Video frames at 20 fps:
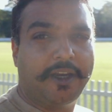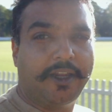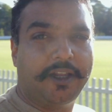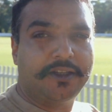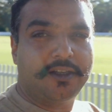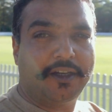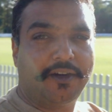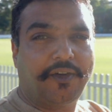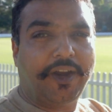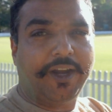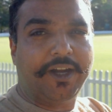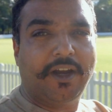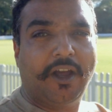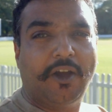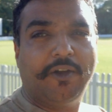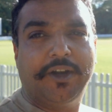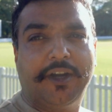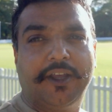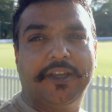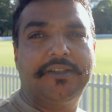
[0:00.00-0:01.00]
lens, and right
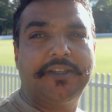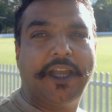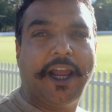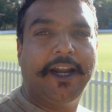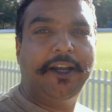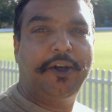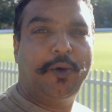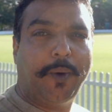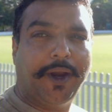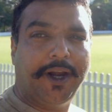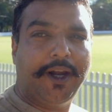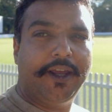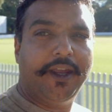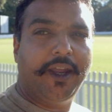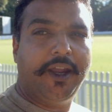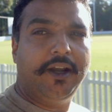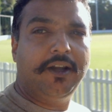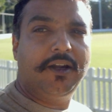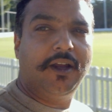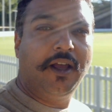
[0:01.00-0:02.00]
now it is at
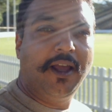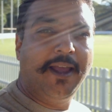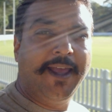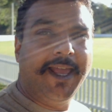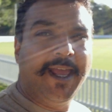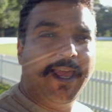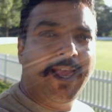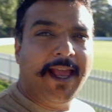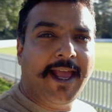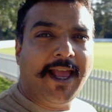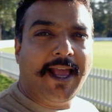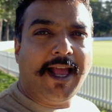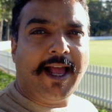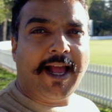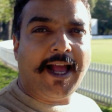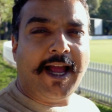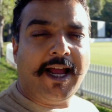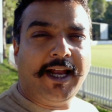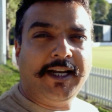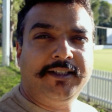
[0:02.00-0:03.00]
28,
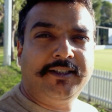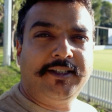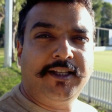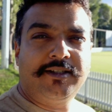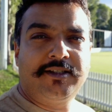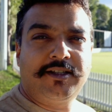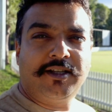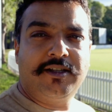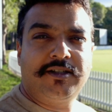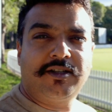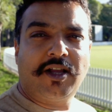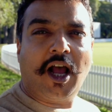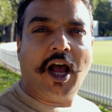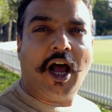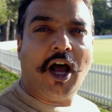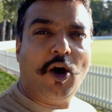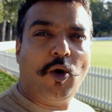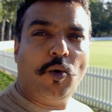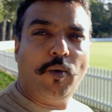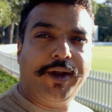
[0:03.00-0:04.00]
and this is
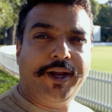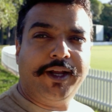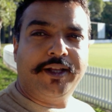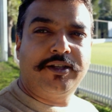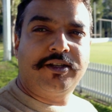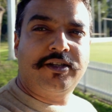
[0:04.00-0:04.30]
how it